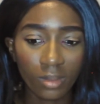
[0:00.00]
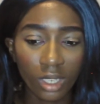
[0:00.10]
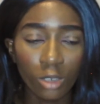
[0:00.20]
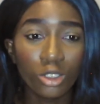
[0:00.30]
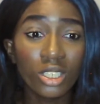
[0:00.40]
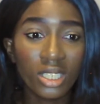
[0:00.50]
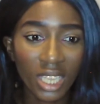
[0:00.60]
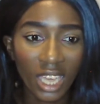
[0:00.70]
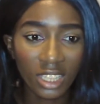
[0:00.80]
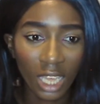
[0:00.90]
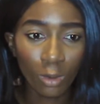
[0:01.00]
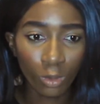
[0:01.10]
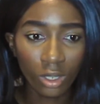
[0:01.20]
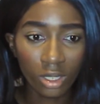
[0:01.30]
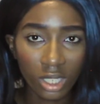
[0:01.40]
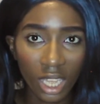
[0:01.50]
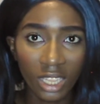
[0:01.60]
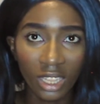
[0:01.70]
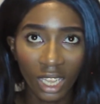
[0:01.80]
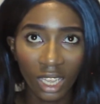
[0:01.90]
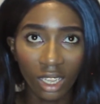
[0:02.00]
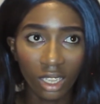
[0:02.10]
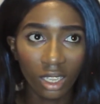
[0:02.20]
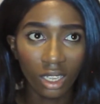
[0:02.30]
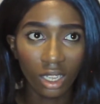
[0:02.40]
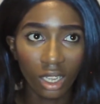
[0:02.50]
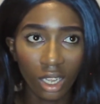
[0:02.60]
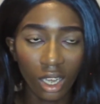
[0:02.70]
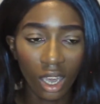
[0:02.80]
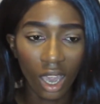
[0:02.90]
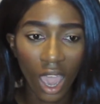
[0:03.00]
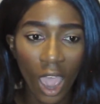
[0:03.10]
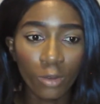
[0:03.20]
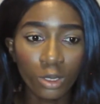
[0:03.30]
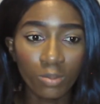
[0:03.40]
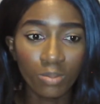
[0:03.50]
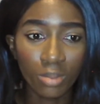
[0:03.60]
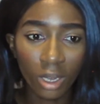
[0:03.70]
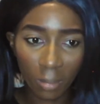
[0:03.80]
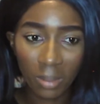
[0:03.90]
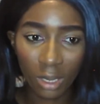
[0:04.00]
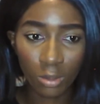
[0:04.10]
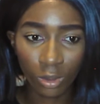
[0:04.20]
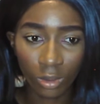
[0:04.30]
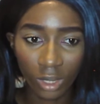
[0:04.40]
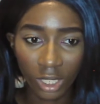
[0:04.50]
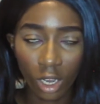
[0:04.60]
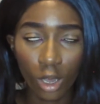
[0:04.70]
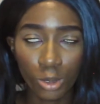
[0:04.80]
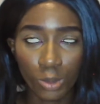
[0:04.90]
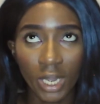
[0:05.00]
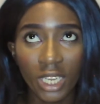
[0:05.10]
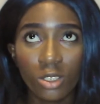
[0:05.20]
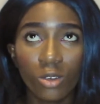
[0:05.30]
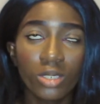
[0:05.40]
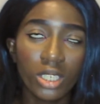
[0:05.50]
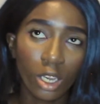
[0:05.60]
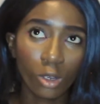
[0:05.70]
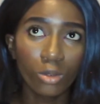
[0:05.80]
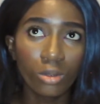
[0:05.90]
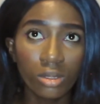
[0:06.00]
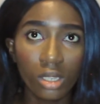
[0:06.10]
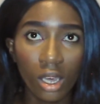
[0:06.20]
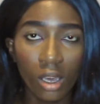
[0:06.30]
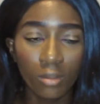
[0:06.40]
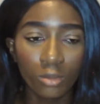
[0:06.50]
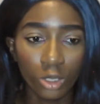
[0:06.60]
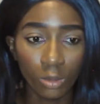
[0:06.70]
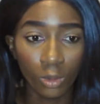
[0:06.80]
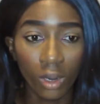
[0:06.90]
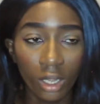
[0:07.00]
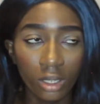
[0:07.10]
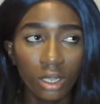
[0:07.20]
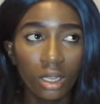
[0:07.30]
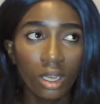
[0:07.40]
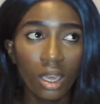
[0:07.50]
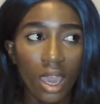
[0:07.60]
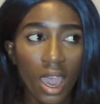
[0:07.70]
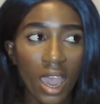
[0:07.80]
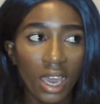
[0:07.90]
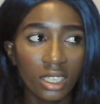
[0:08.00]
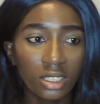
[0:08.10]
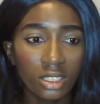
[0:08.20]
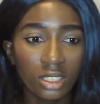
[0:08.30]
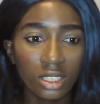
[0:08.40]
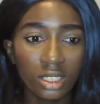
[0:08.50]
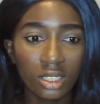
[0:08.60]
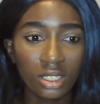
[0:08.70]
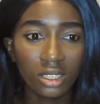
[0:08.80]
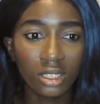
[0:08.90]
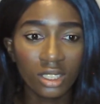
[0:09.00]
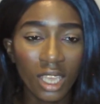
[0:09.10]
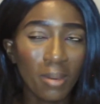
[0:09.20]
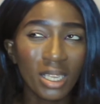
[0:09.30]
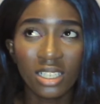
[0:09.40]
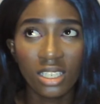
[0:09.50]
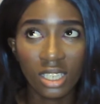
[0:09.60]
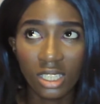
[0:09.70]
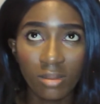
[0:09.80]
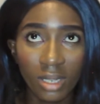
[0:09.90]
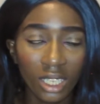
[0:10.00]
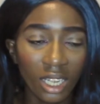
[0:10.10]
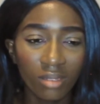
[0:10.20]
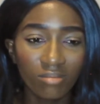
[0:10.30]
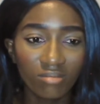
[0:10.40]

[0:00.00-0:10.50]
I was just scared that I was, and that I would put people in harm's way. So obviously I called 111, and they basically said to me that